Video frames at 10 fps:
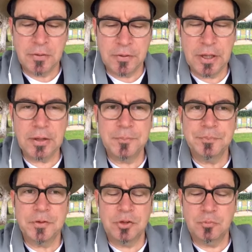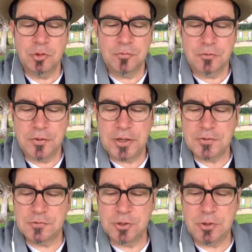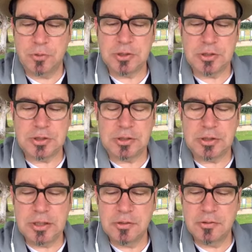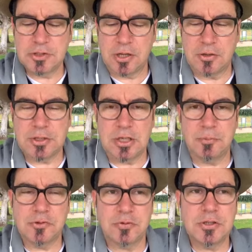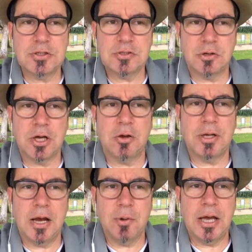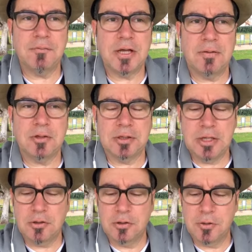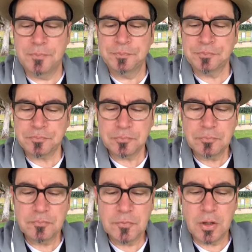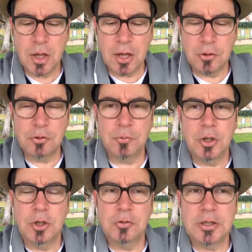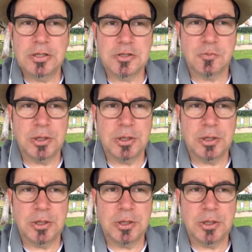Then you move to phase 3, which is a leader-centered team, and so this is, okay, now we have to have a leader who leads us.